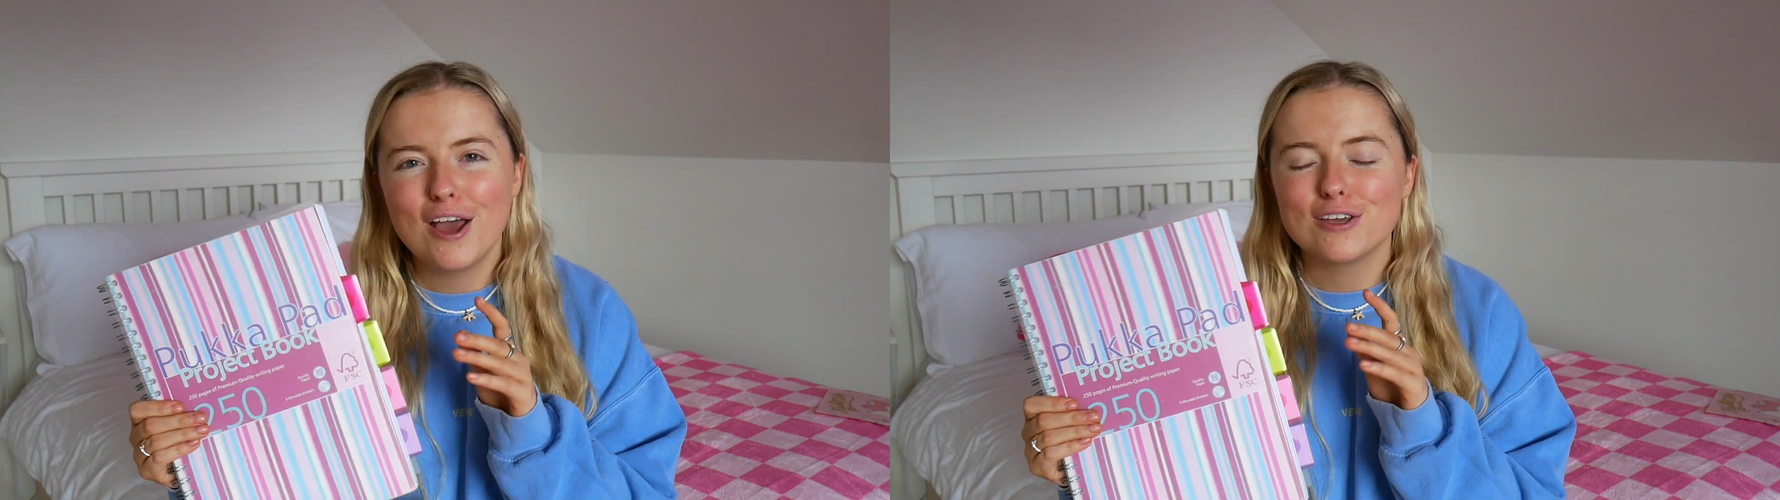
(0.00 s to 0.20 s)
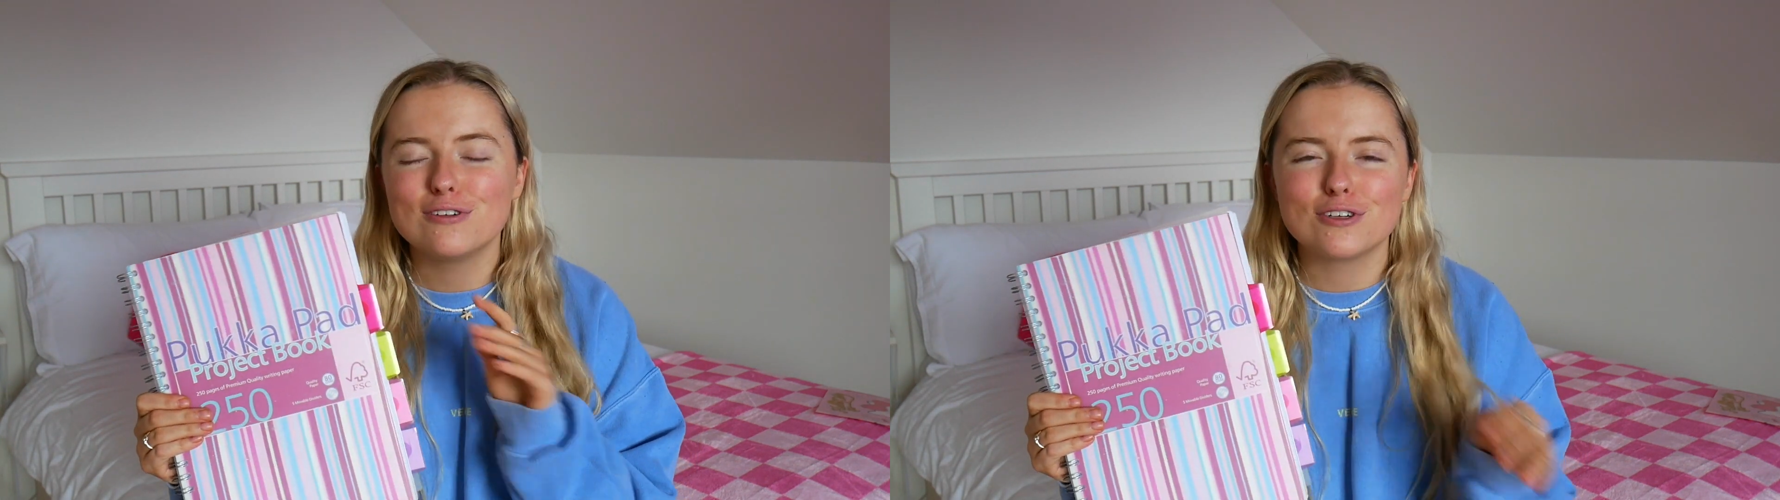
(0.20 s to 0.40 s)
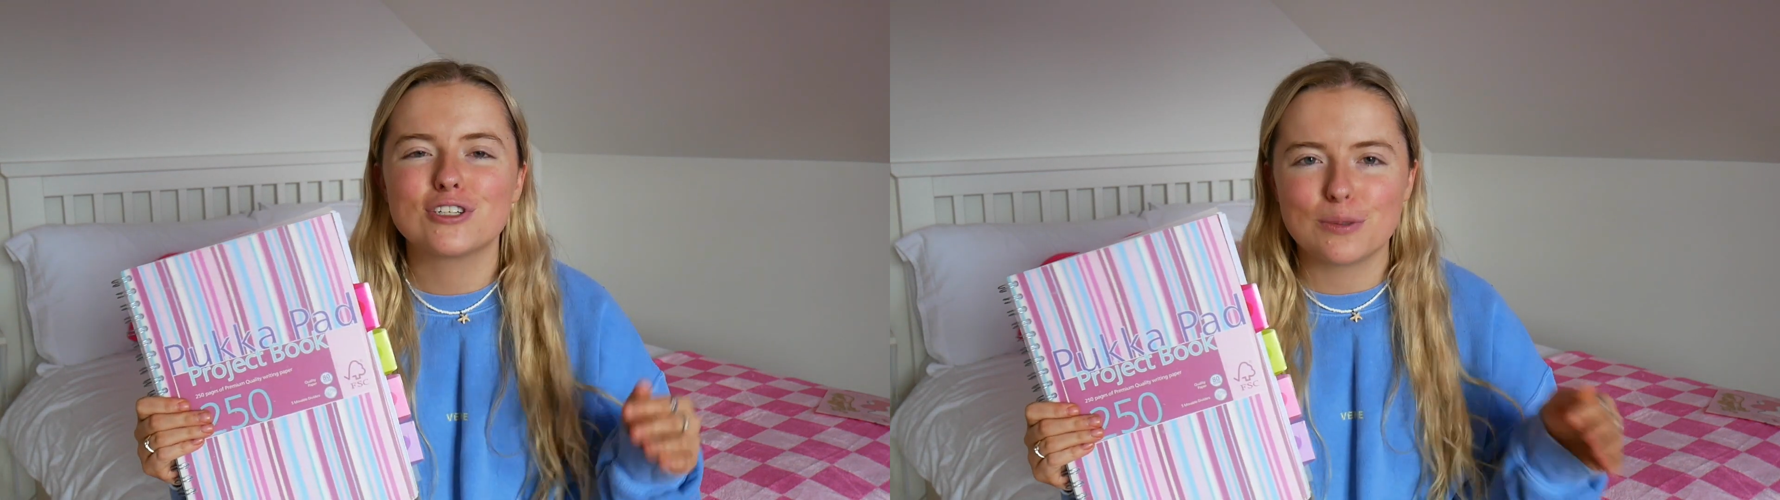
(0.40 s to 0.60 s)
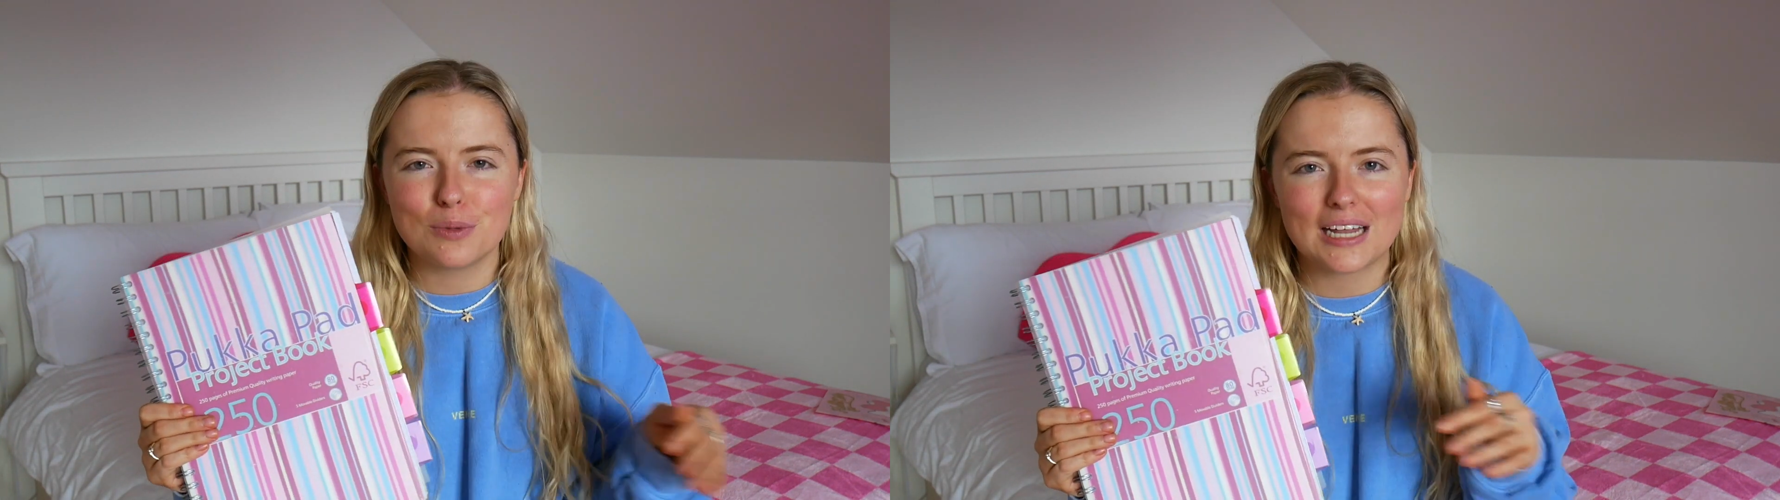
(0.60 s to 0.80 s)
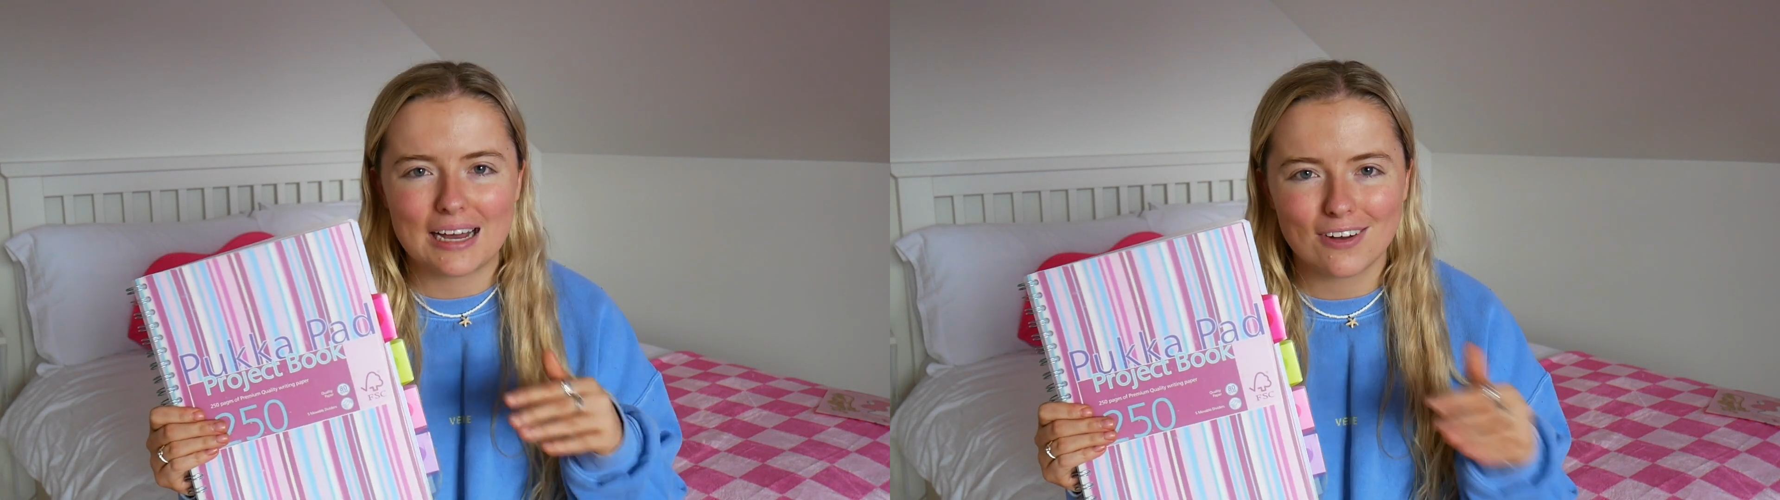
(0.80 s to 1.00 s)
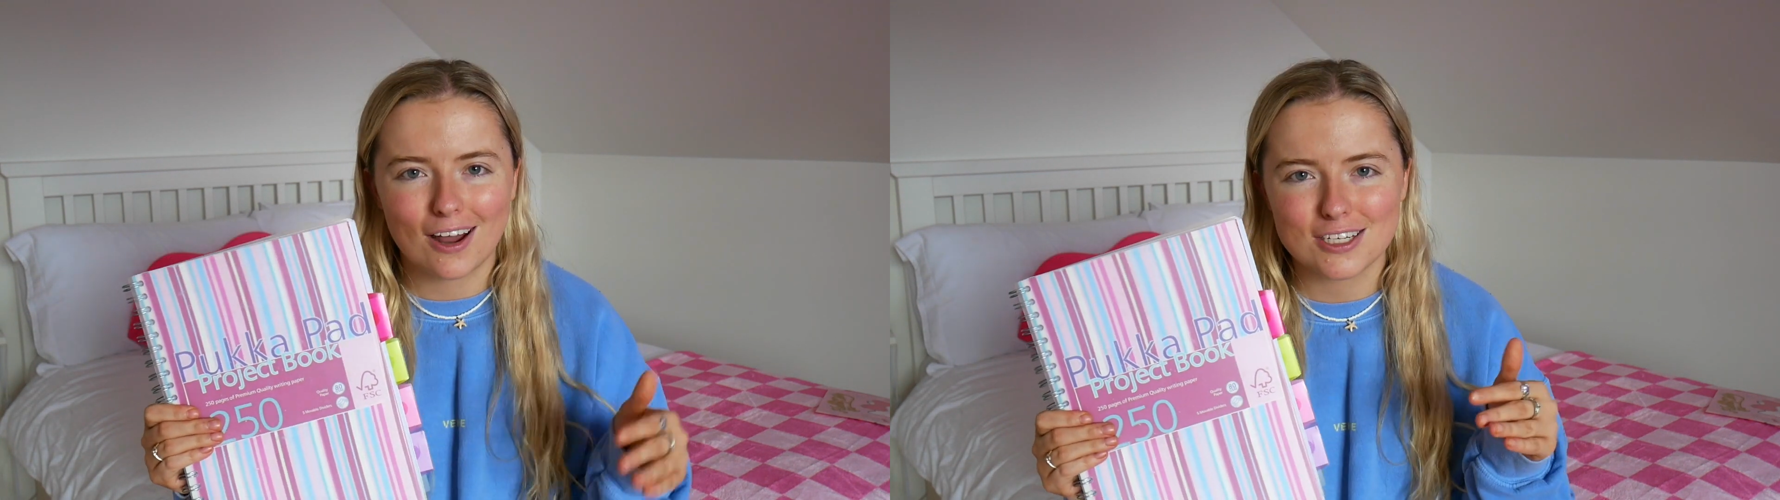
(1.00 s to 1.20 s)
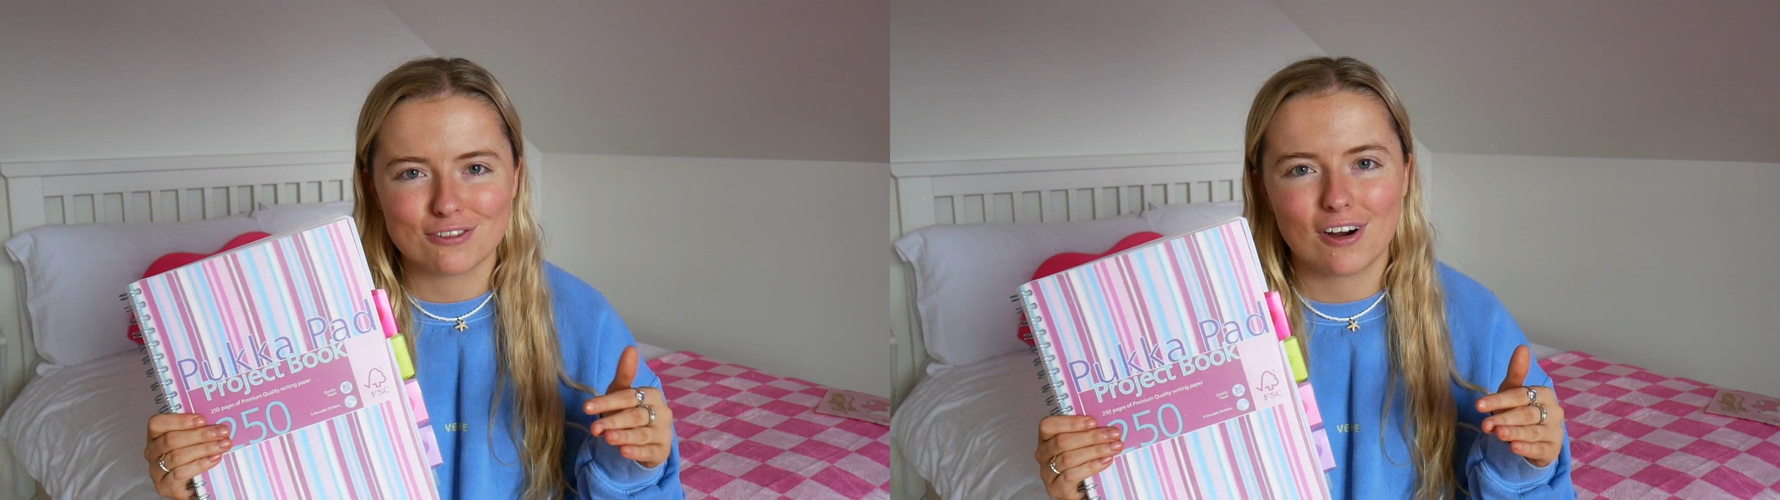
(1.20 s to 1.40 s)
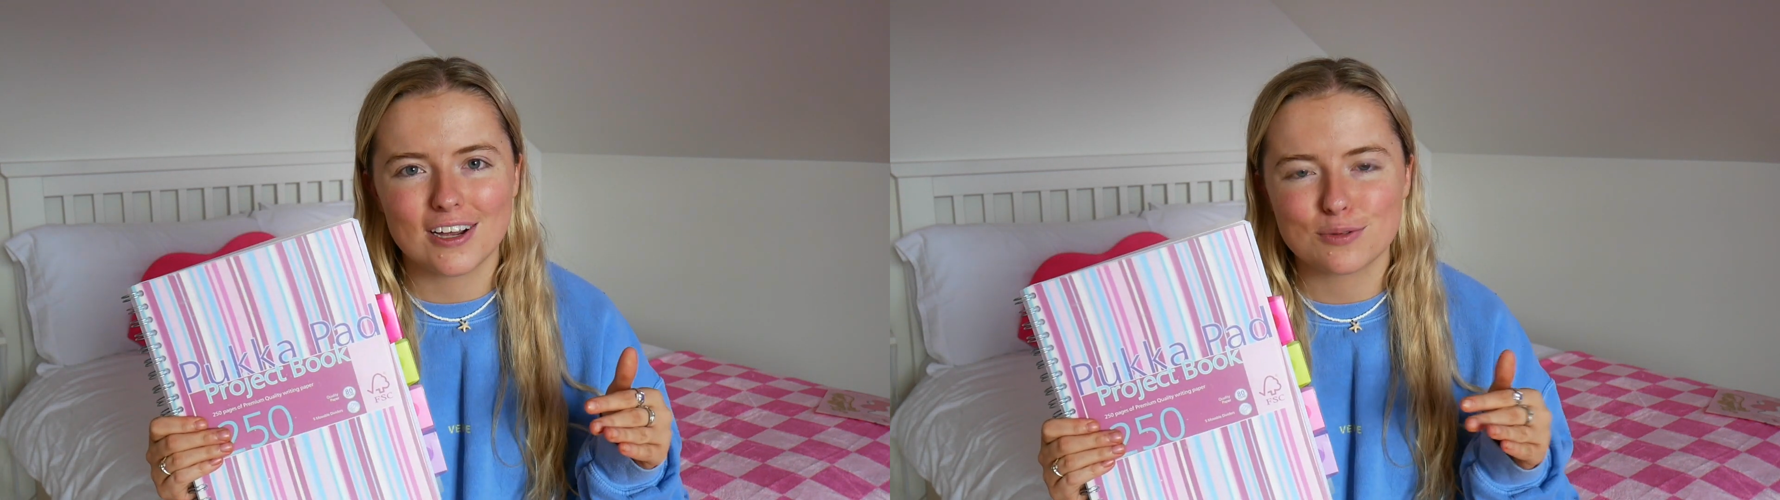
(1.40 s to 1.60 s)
you usually will have a lot to write,